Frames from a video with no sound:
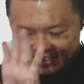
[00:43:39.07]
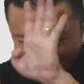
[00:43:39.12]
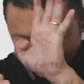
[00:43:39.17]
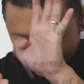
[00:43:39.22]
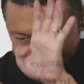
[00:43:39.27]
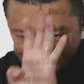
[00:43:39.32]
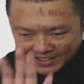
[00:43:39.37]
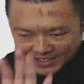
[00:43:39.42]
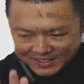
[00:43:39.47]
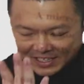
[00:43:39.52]

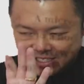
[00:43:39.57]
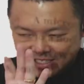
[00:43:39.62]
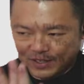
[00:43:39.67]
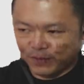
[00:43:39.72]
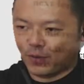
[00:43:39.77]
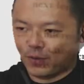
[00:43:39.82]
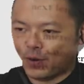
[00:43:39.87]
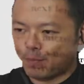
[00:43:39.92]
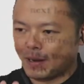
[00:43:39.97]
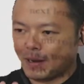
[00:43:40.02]
is a
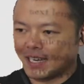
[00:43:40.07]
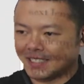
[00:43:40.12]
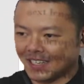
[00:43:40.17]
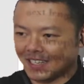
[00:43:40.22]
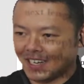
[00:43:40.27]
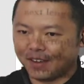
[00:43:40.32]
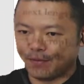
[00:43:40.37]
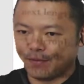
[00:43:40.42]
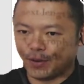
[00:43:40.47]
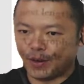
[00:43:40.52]
4 plus a
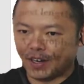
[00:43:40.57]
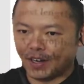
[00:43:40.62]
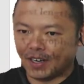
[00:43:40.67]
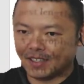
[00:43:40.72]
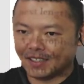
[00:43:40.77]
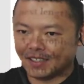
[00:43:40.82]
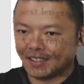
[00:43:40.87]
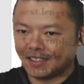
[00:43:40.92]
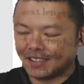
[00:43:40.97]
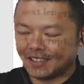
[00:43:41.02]
A4
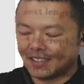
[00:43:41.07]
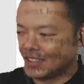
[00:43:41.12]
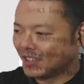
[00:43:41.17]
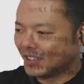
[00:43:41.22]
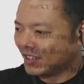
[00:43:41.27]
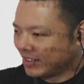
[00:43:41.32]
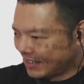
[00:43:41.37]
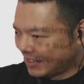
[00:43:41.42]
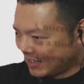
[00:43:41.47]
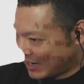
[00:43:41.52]

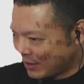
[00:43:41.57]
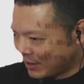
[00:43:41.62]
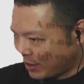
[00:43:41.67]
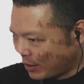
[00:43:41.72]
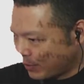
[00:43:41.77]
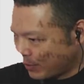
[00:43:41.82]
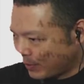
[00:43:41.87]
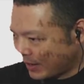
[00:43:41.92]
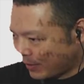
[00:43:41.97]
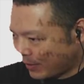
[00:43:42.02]
Are you
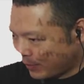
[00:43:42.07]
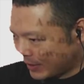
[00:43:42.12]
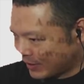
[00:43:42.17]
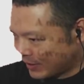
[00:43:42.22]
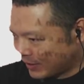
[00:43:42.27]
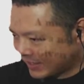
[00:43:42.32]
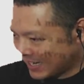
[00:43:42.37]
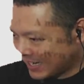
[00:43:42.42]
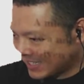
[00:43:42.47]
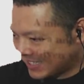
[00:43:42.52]
aware of what your
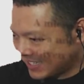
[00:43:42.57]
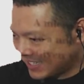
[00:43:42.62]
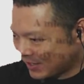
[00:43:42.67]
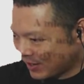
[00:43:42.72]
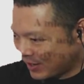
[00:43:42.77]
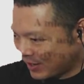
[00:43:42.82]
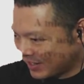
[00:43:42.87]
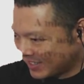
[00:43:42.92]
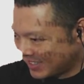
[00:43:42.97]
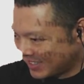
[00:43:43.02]
test is
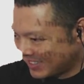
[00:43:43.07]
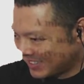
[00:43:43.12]
on?